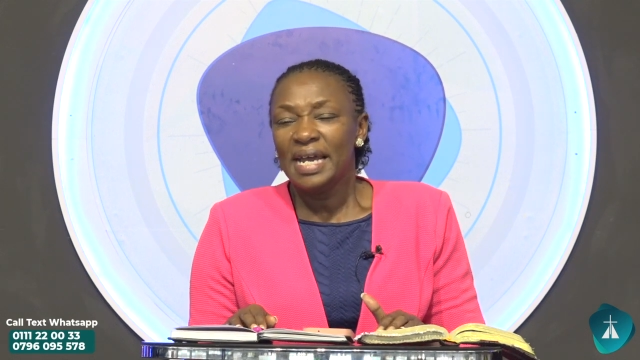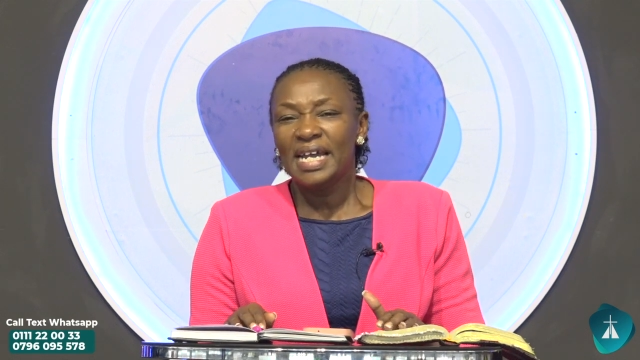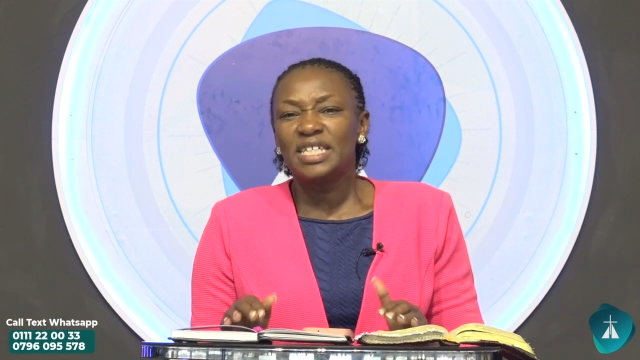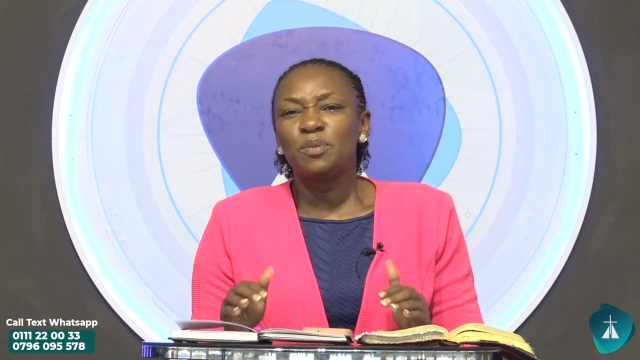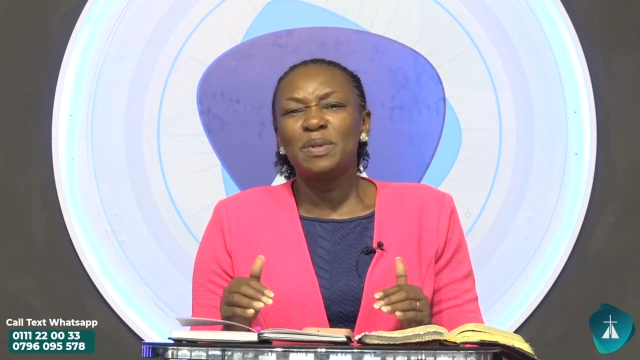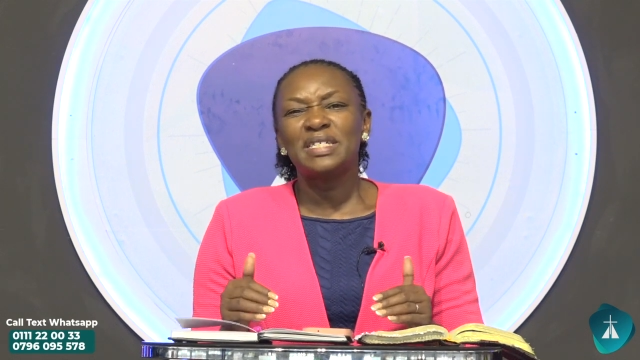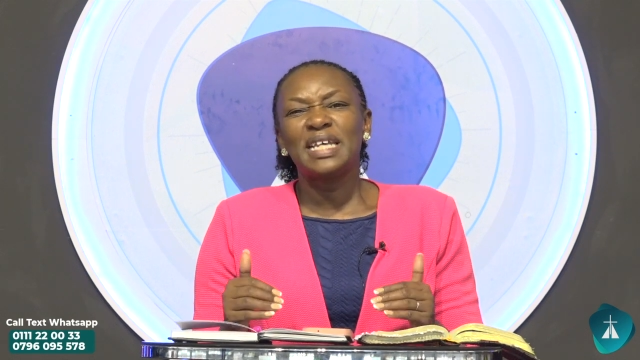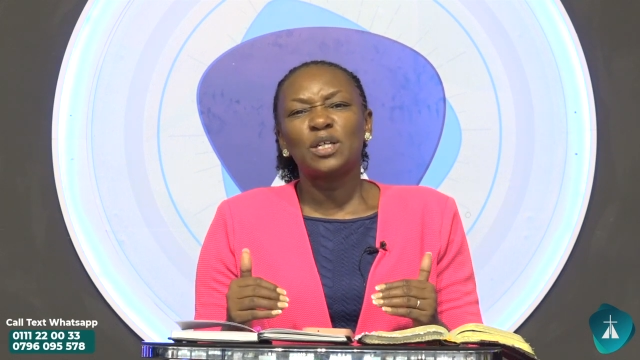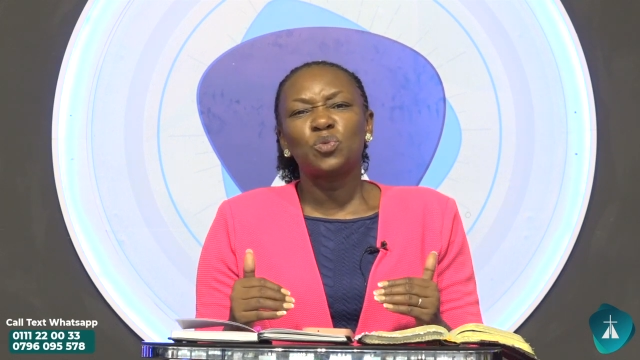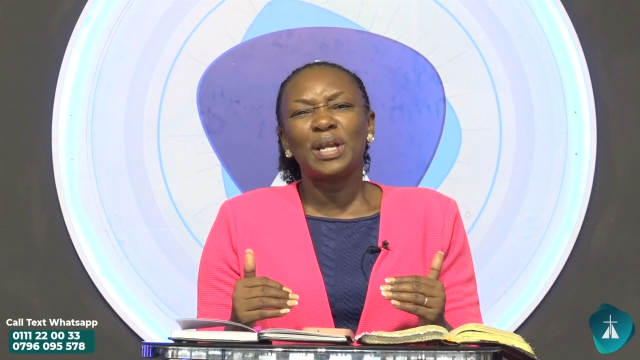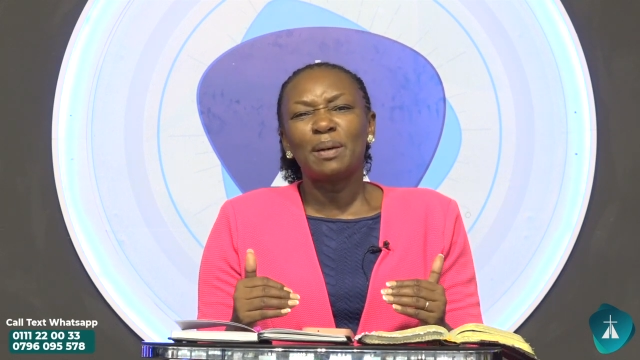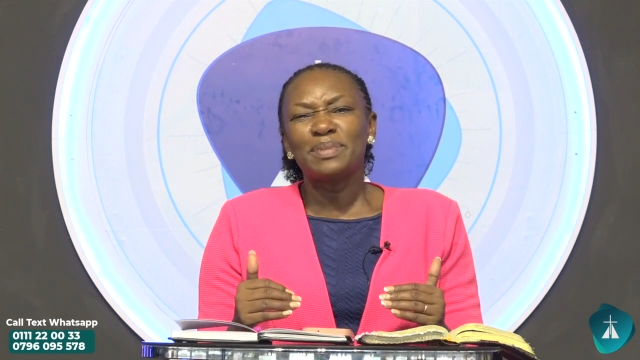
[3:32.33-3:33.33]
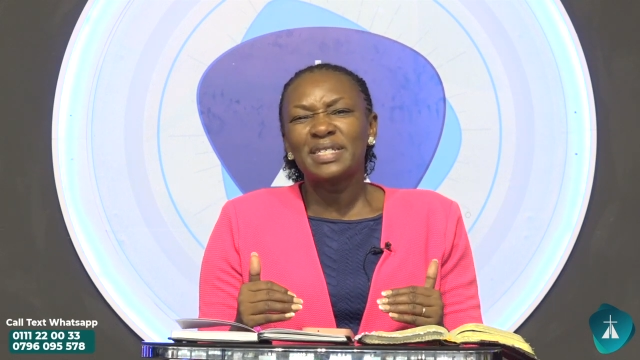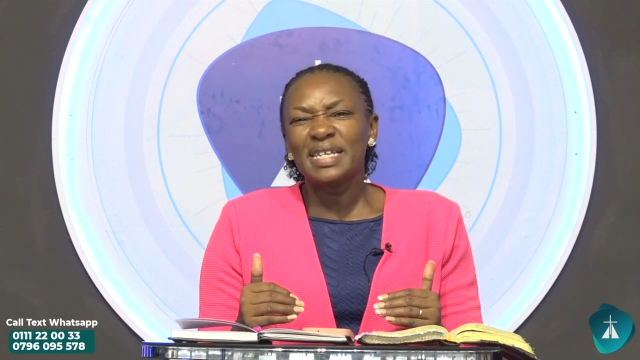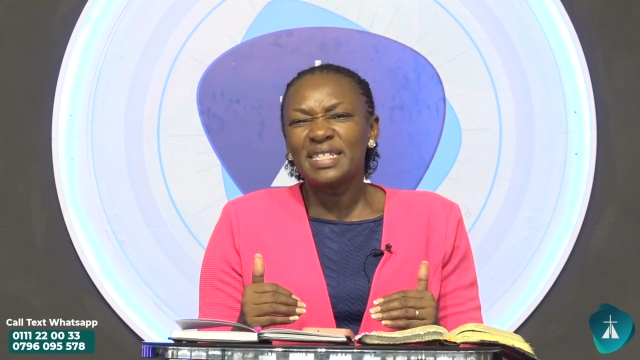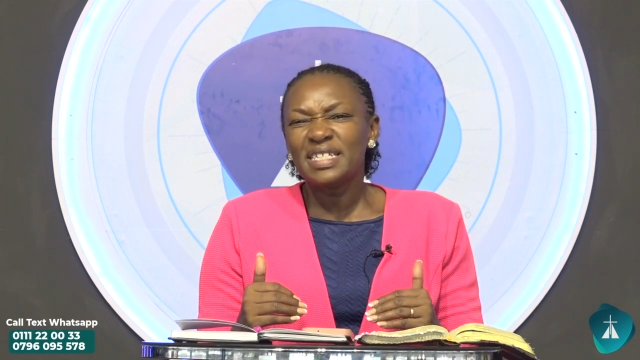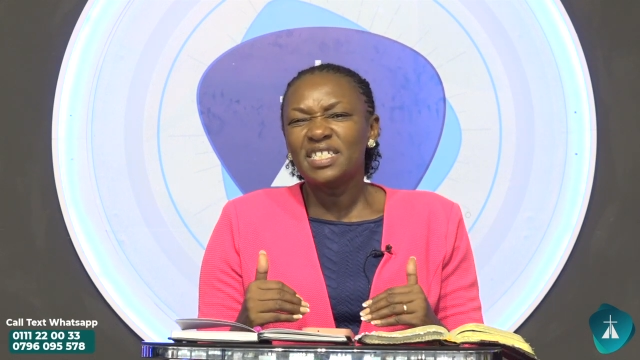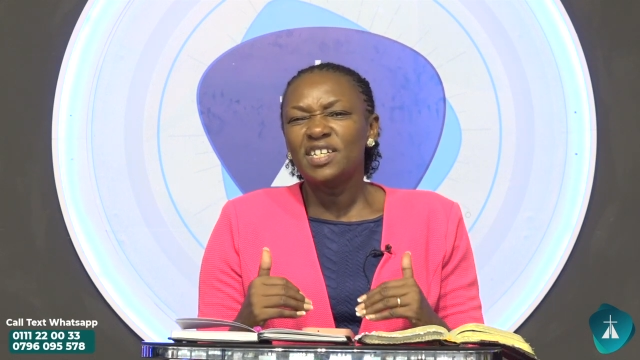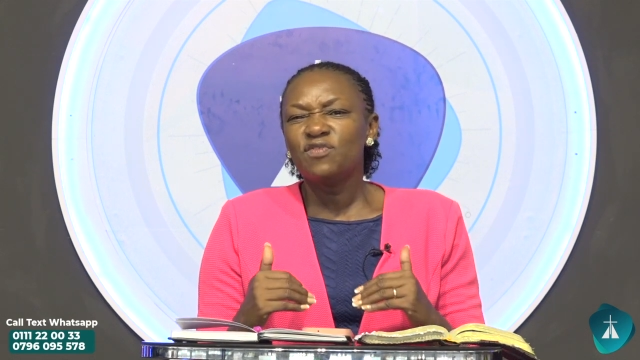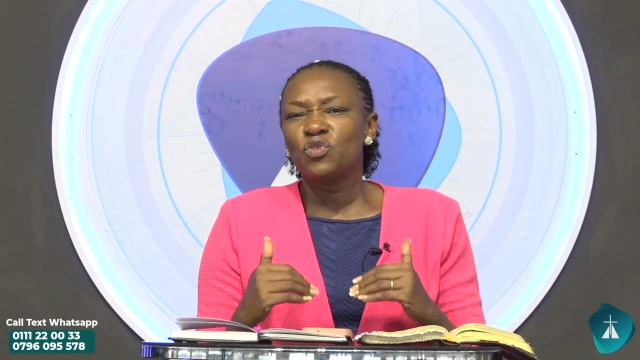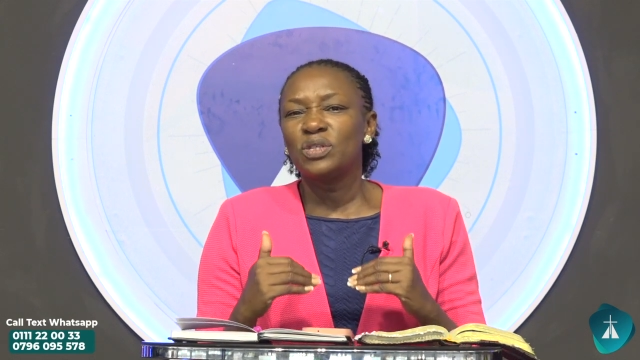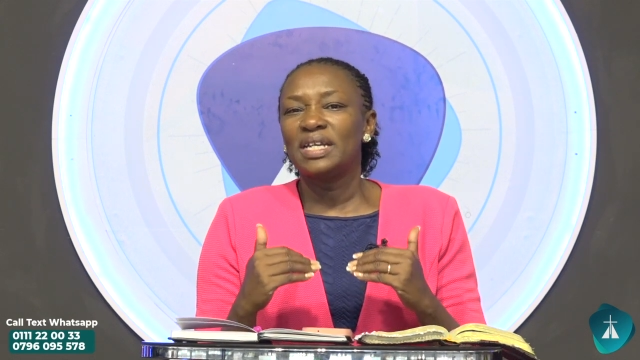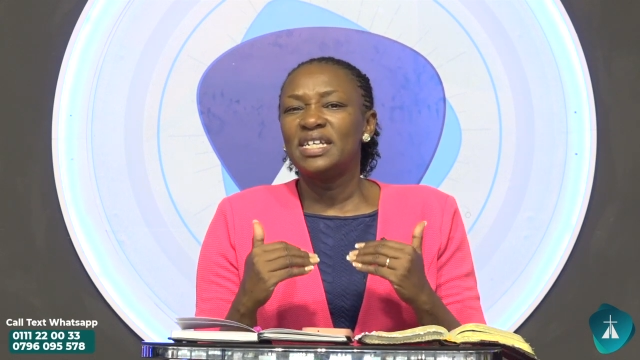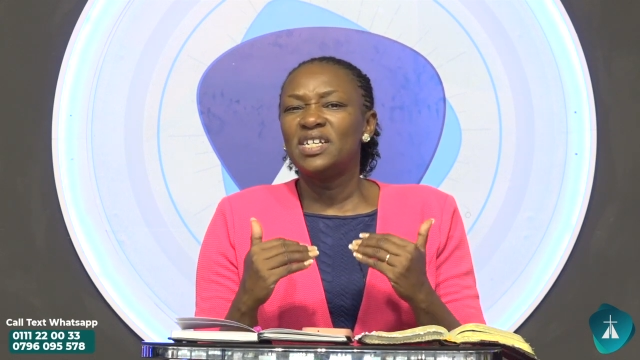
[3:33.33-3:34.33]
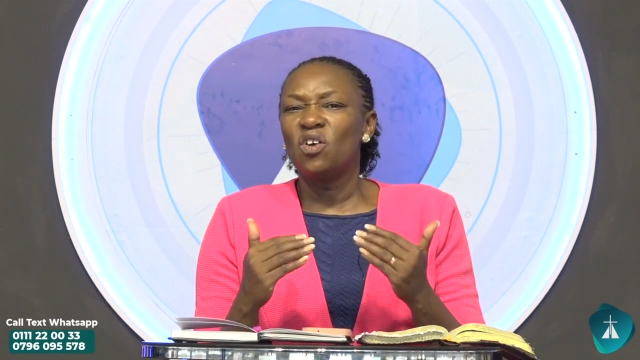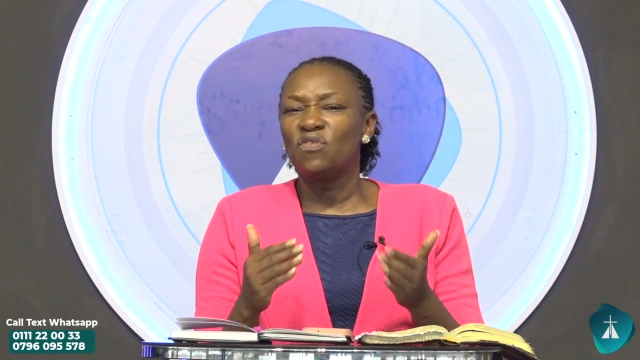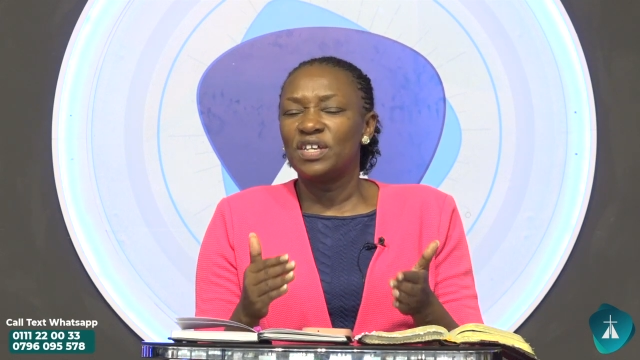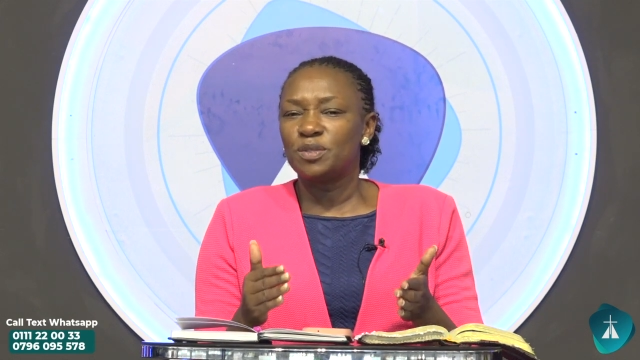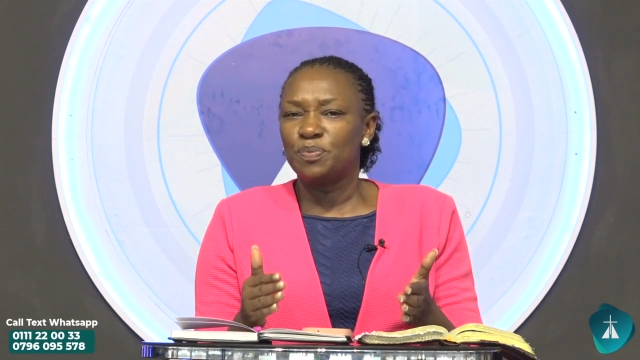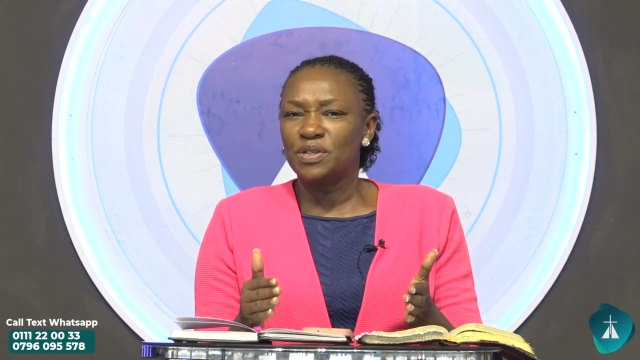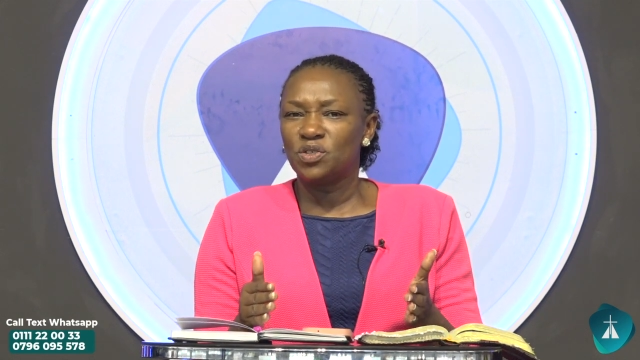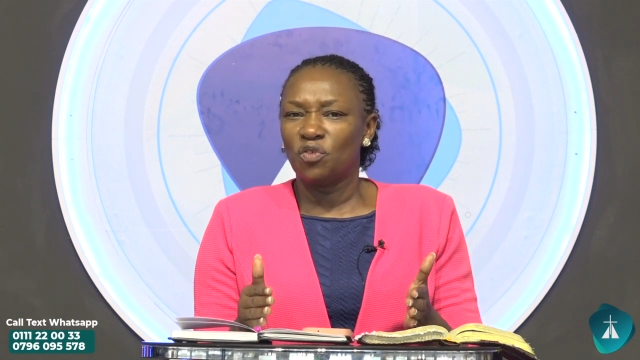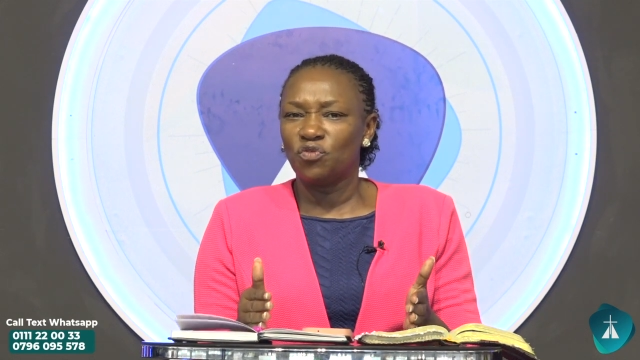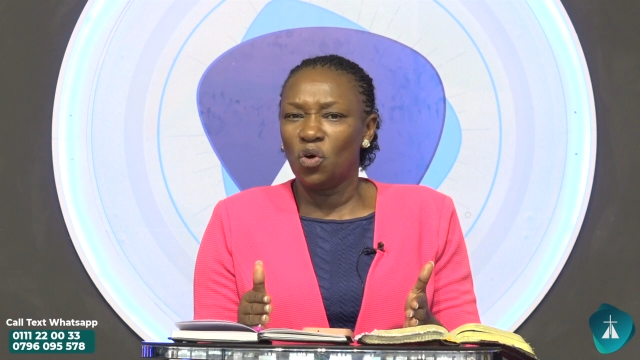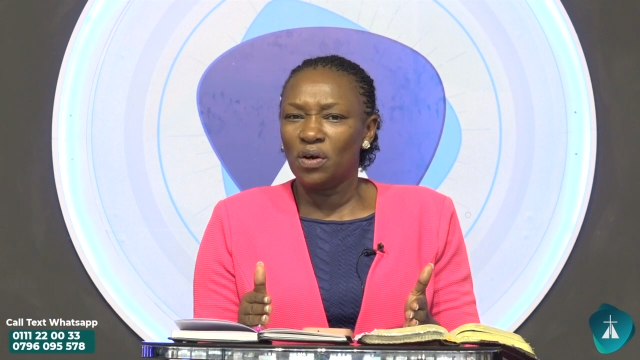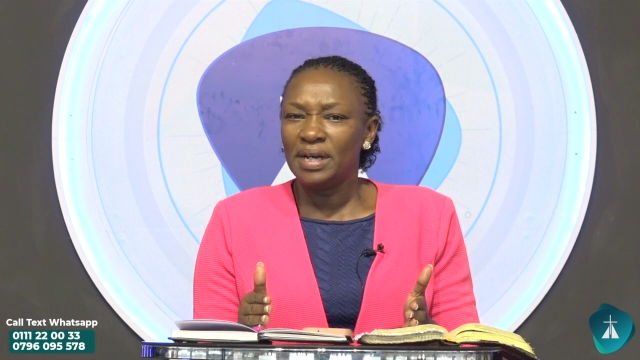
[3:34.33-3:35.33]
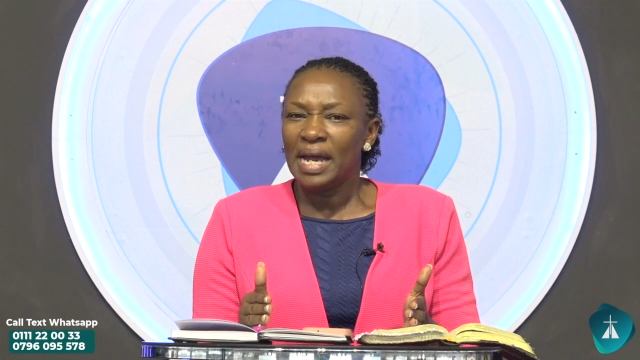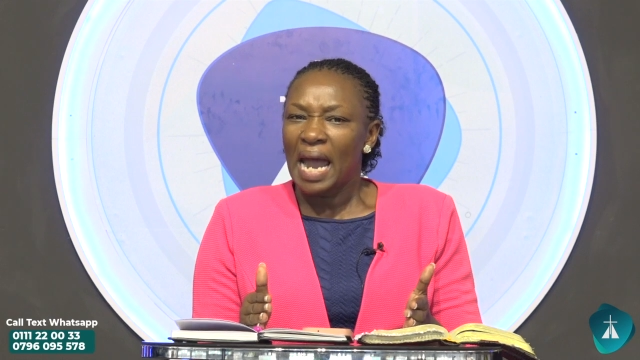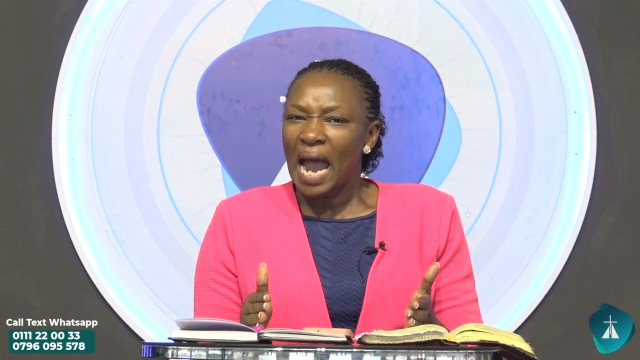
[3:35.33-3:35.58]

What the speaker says: It means that when I'm sensitive to the leading of the Spirit of God,